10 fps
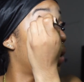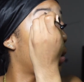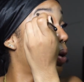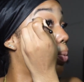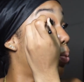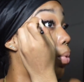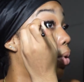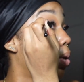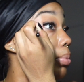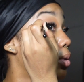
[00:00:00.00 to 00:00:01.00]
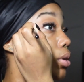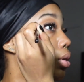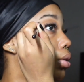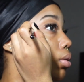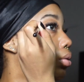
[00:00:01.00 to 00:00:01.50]
very warm
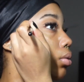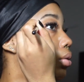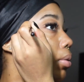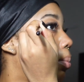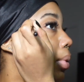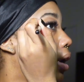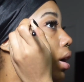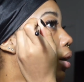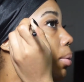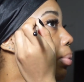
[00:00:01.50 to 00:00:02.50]
tone makeup